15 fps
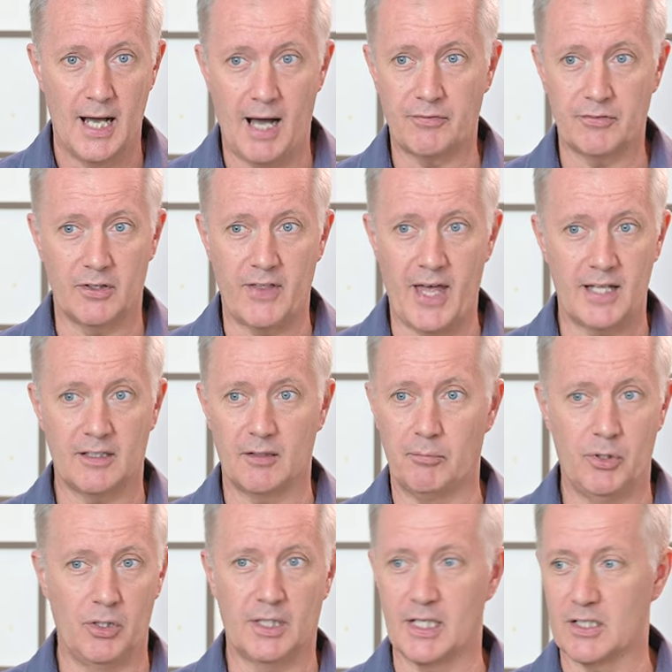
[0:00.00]
After that,
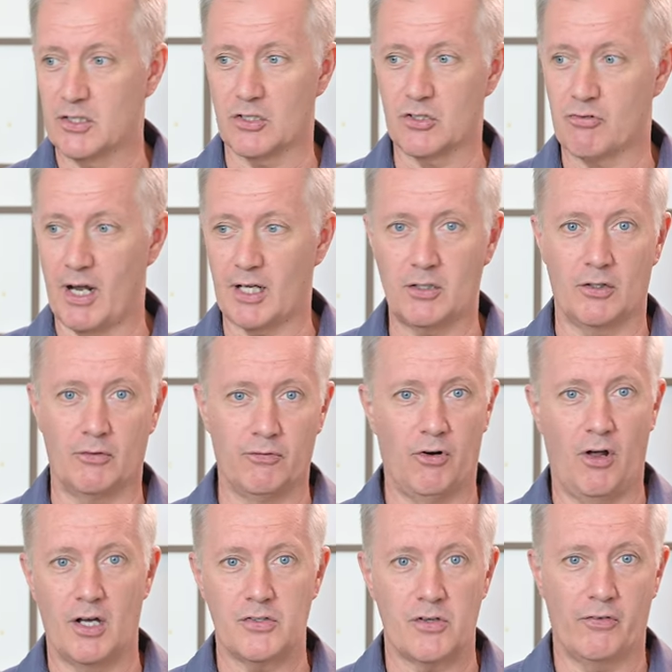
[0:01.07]
the bird gets distracted and
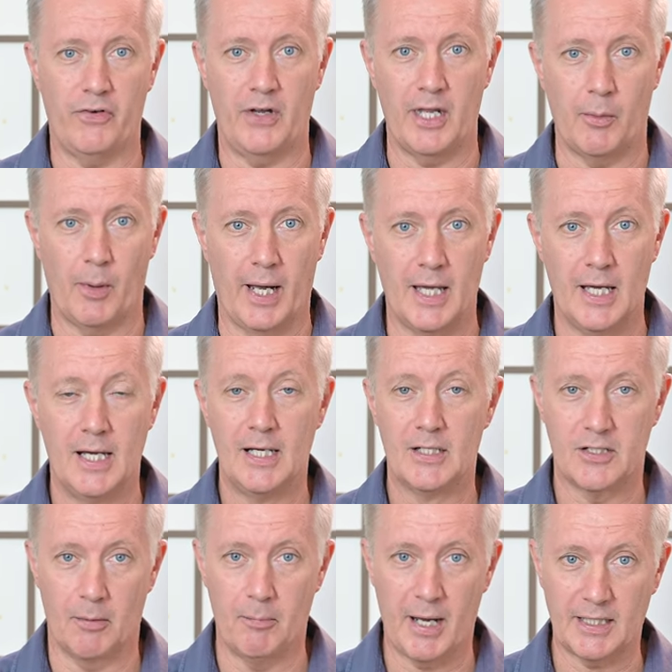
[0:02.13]
flies off anyway.
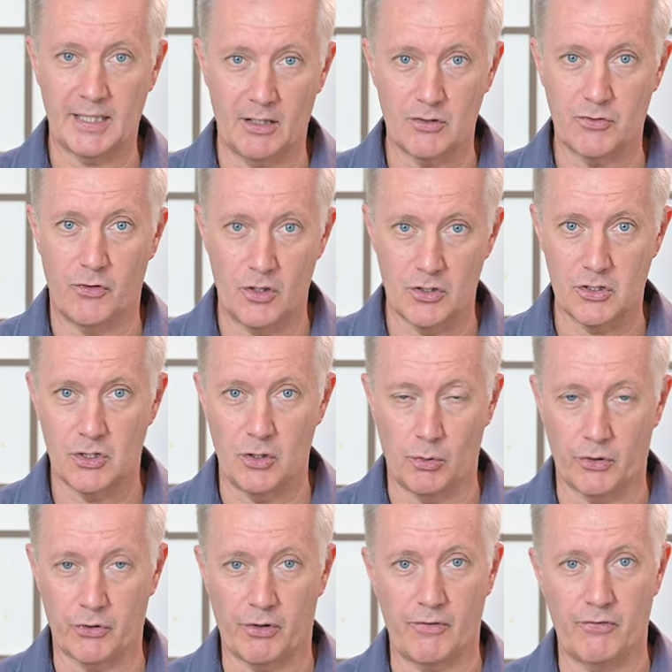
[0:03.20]
So make those first
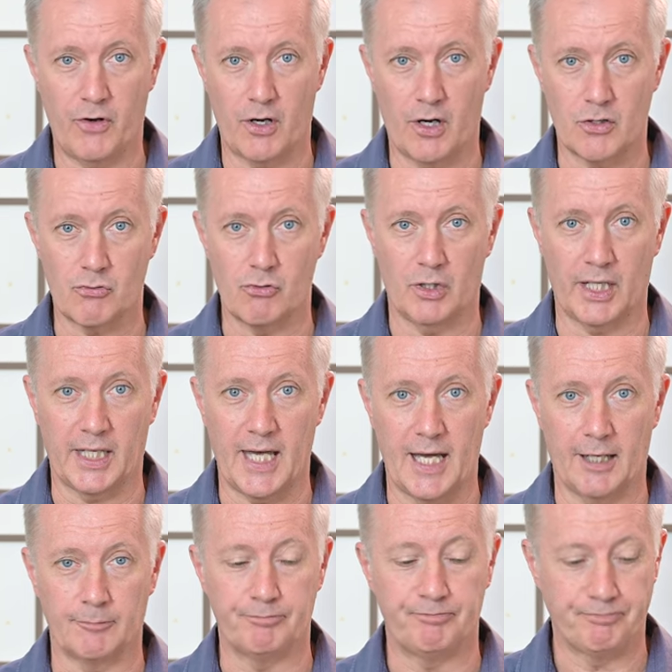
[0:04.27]
two or three photos really
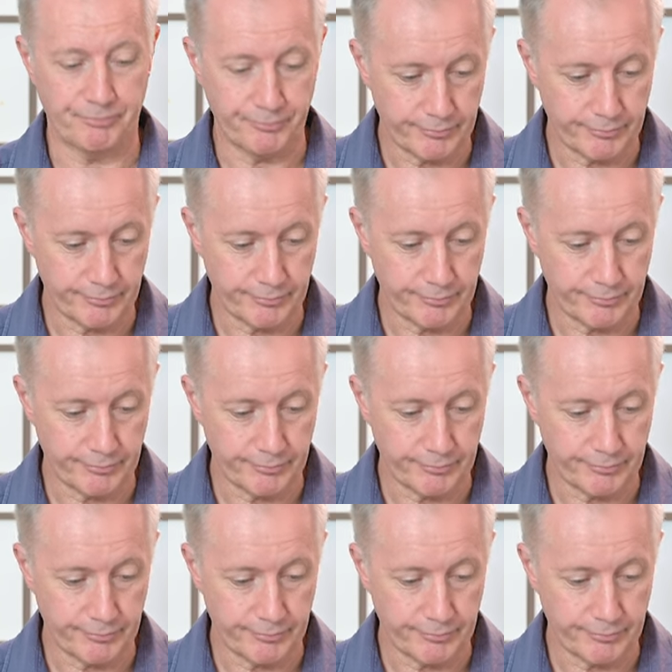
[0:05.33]
count.